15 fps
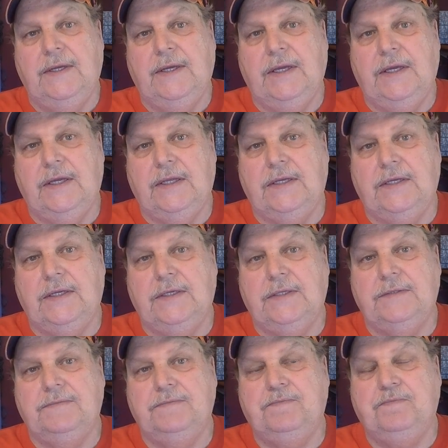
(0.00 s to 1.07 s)
And
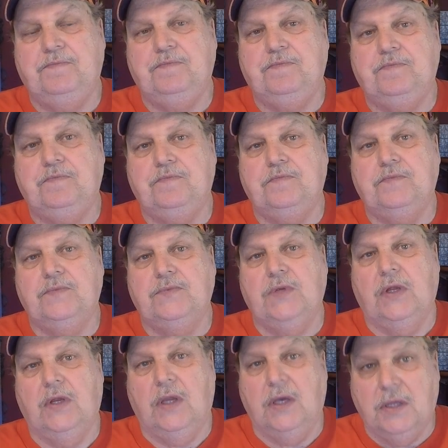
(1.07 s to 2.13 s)

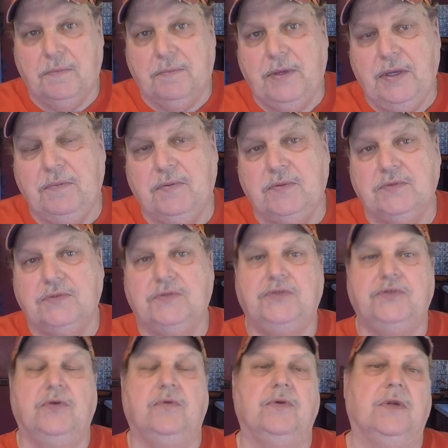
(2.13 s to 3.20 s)
a lot of people is
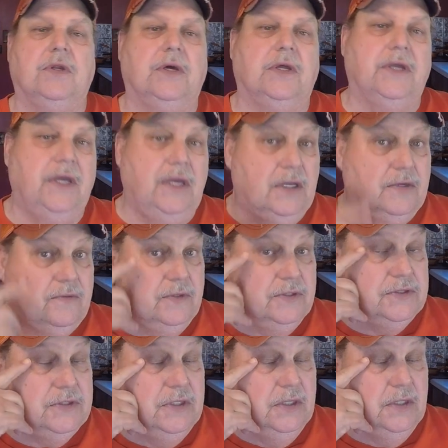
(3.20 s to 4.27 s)
showing a lot of
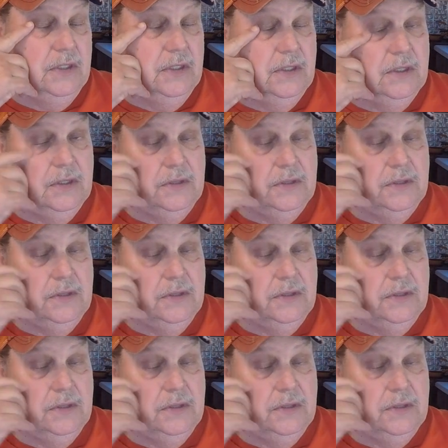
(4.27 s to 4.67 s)
interest in